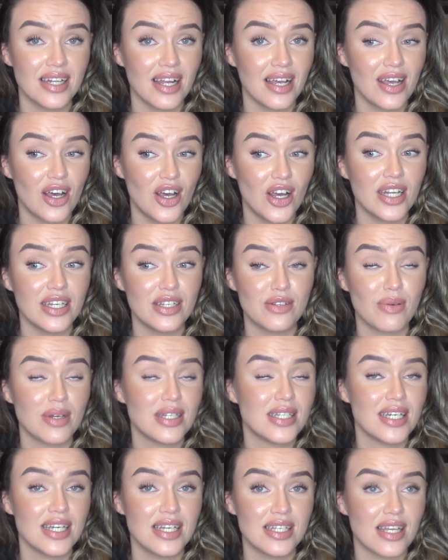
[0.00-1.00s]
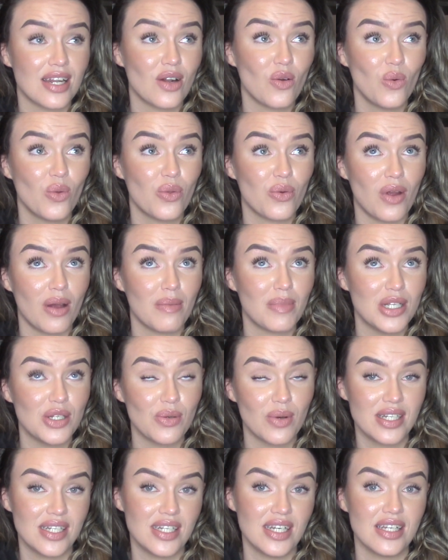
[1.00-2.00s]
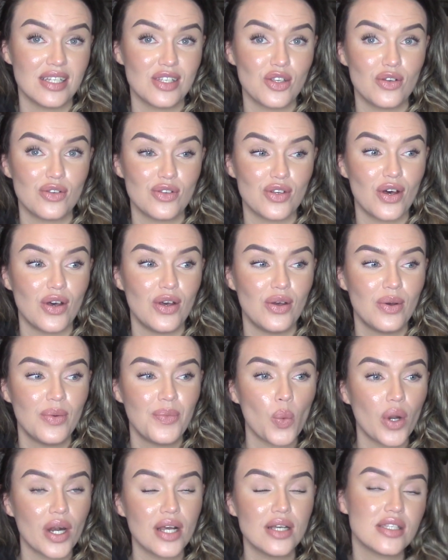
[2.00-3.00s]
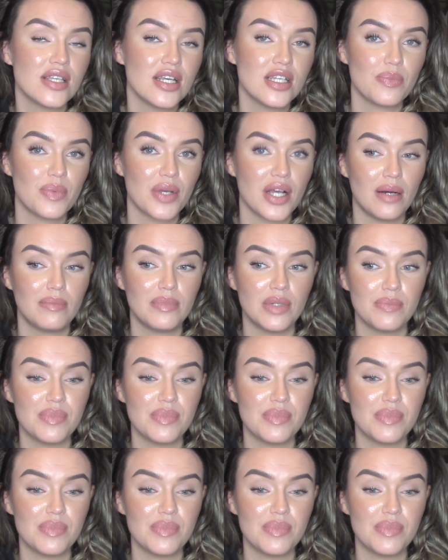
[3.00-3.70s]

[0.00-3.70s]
like early 20s and all throughout my 20s. So when I say it's become an